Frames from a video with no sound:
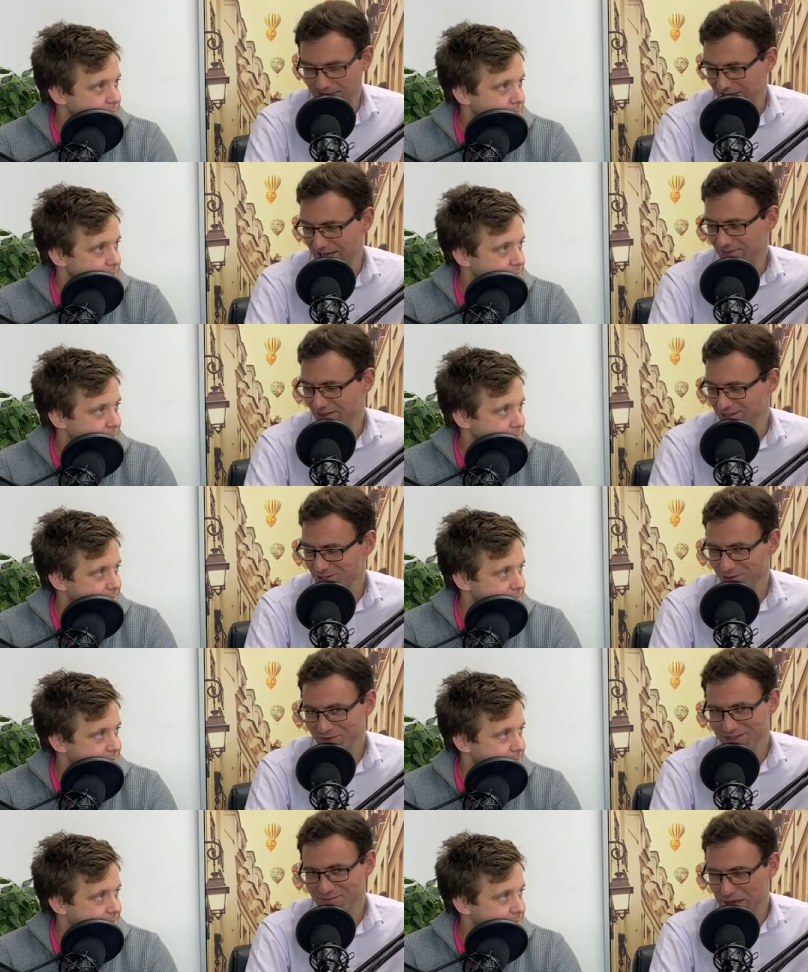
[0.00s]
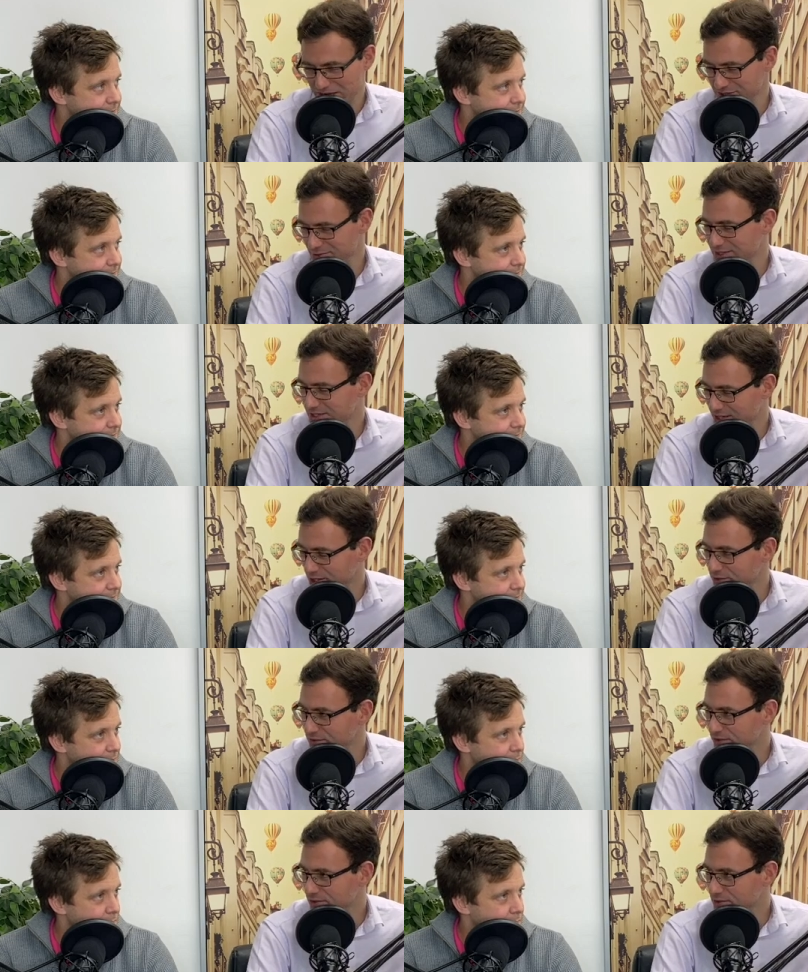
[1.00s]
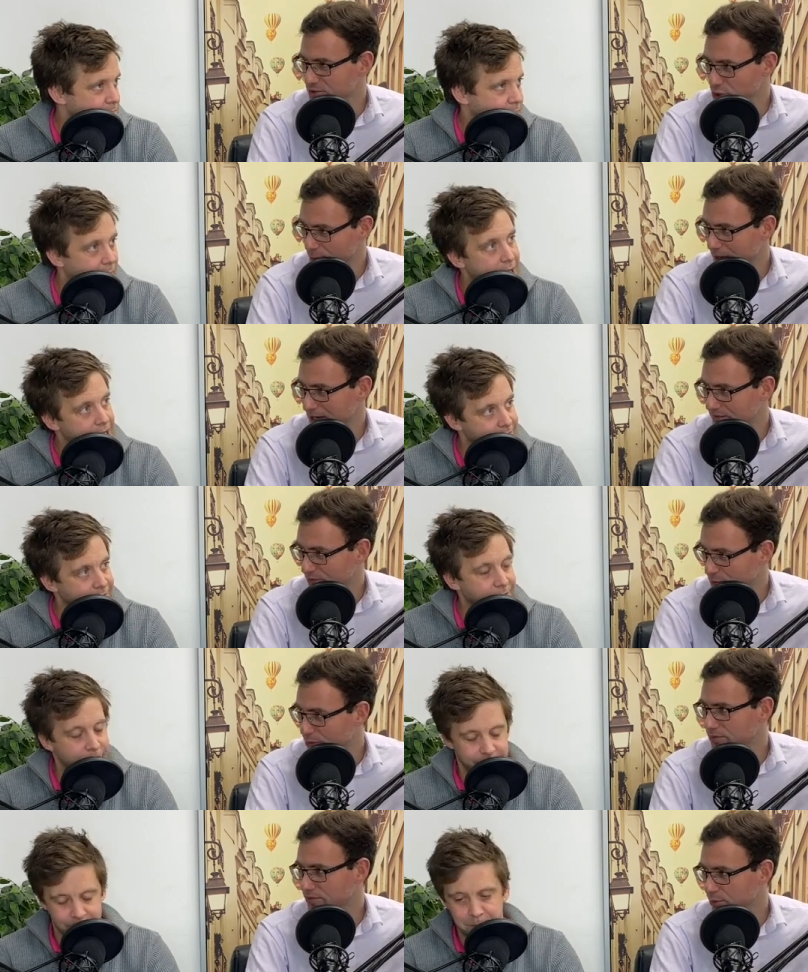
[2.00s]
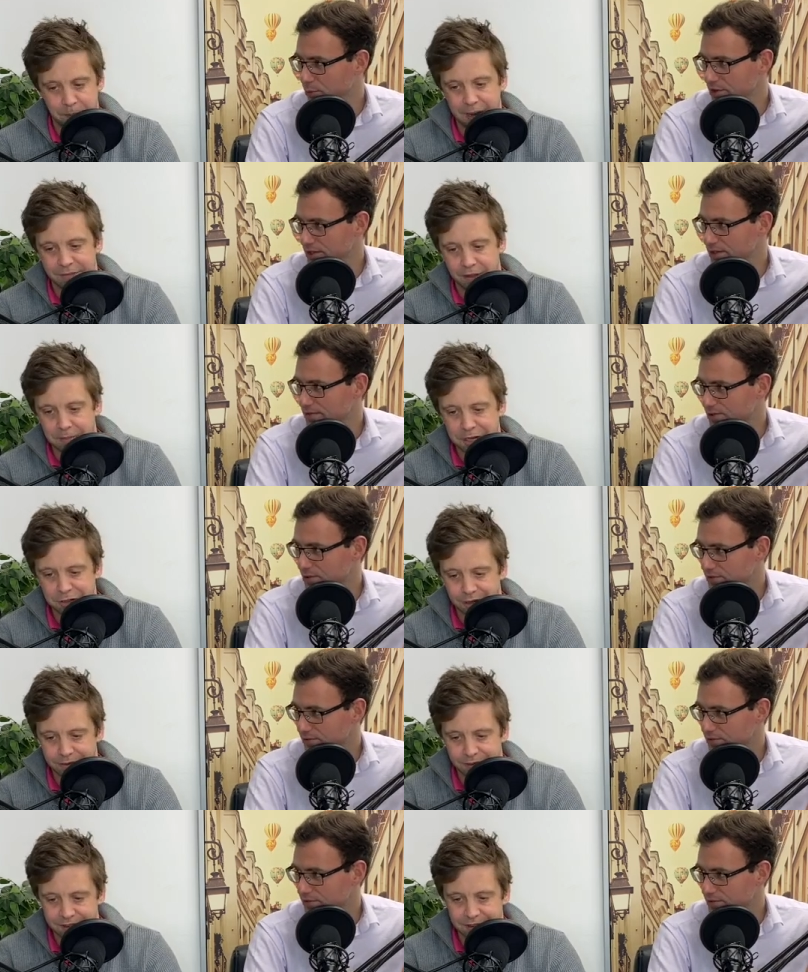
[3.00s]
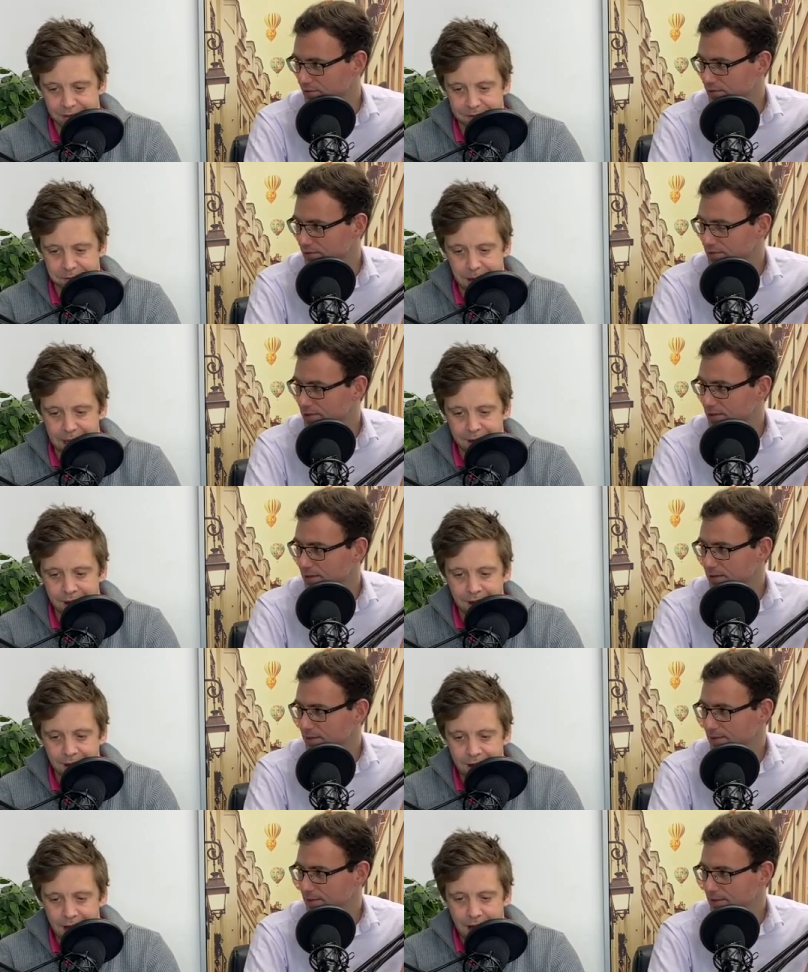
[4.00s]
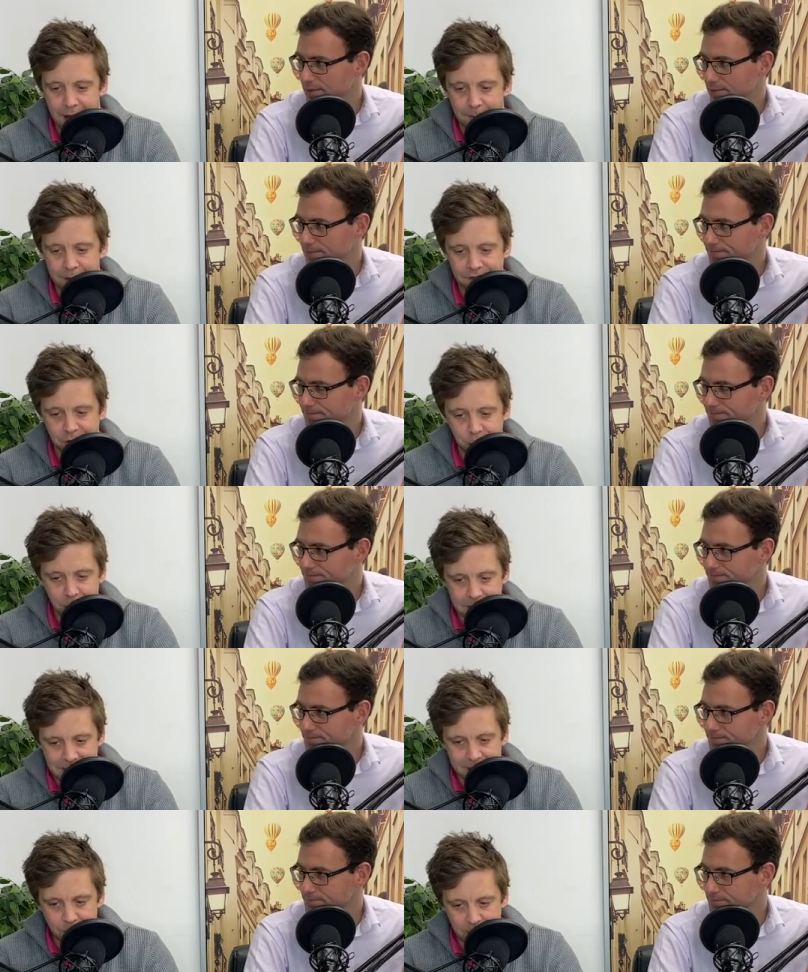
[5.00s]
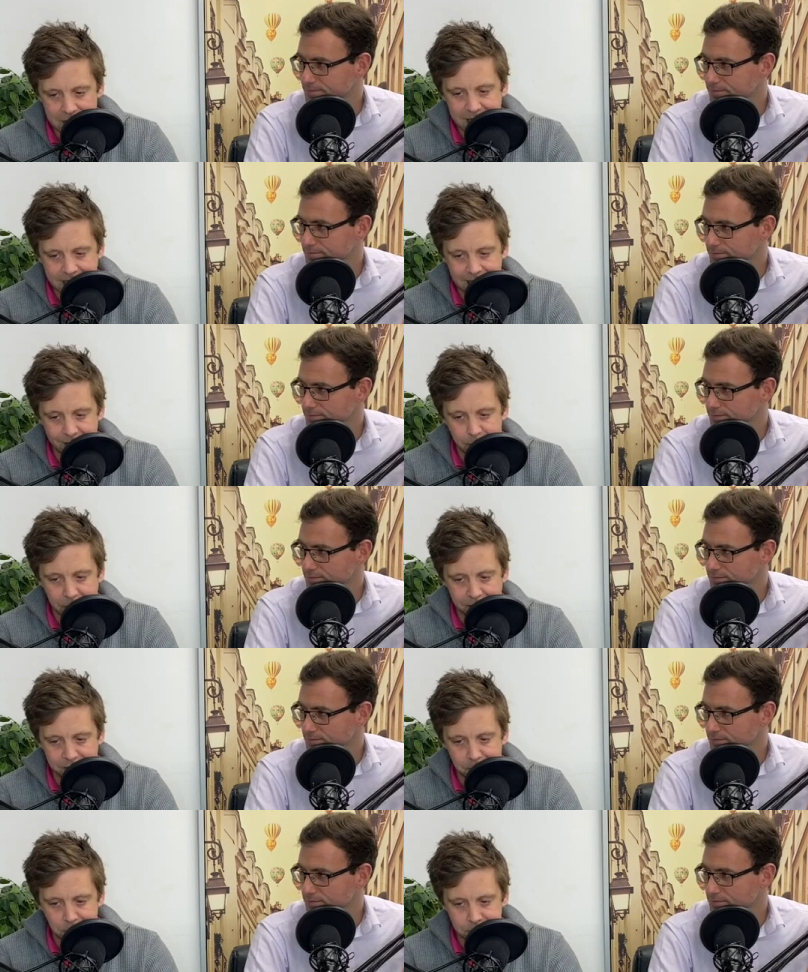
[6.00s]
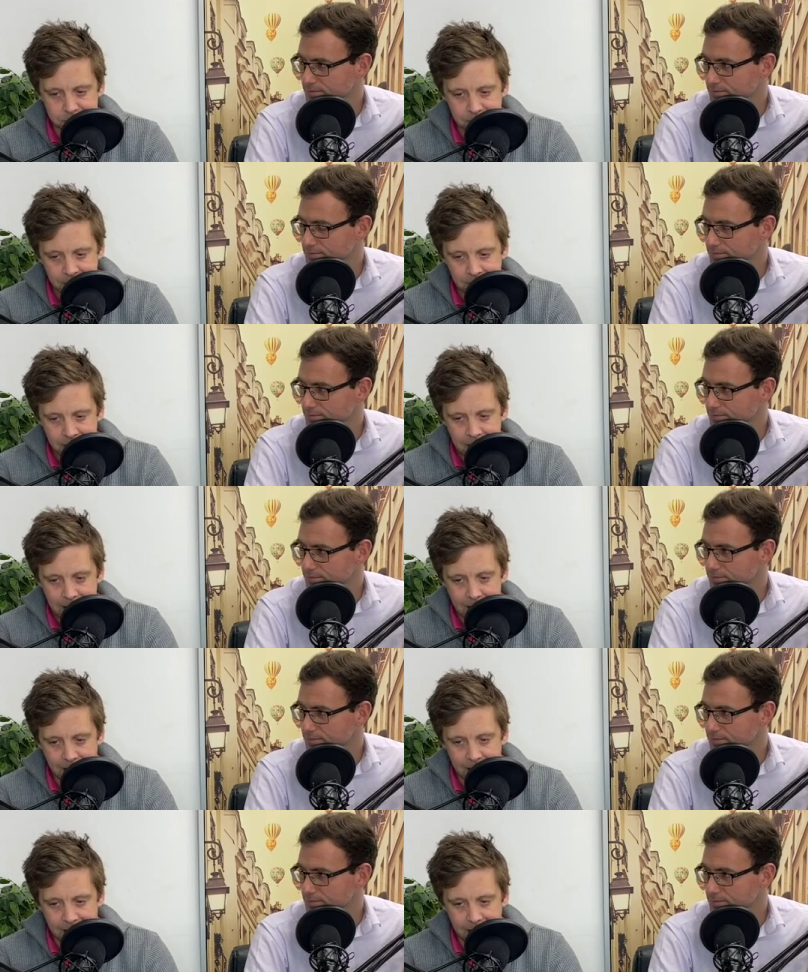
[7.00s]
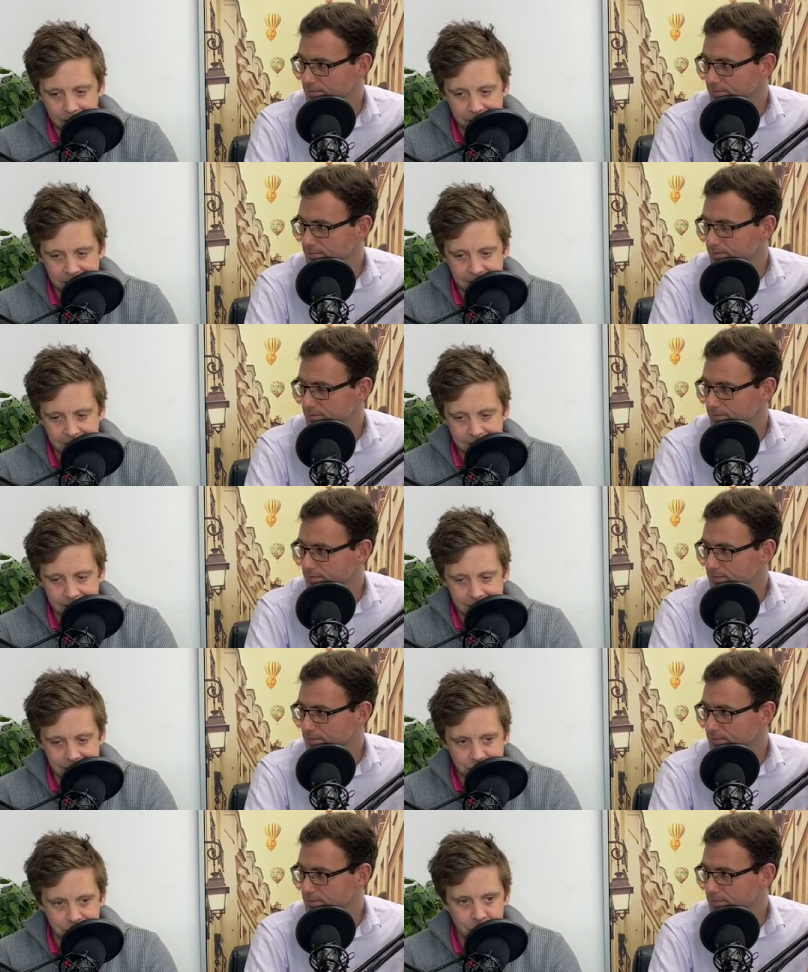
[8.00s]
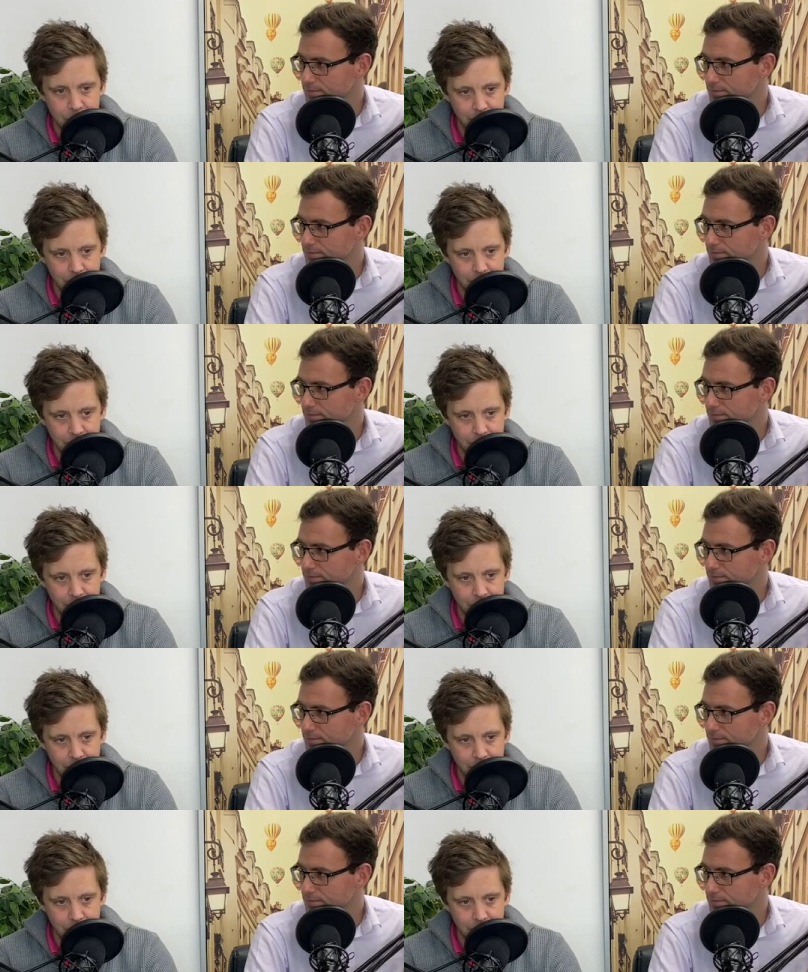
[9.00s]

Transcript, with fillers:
Speaker 1: savings of the measure itself should pay, pay for, for pay for the measure
Speaker 2: over its lifespan. Um, it's a really, really clever principle. Uh, the the issue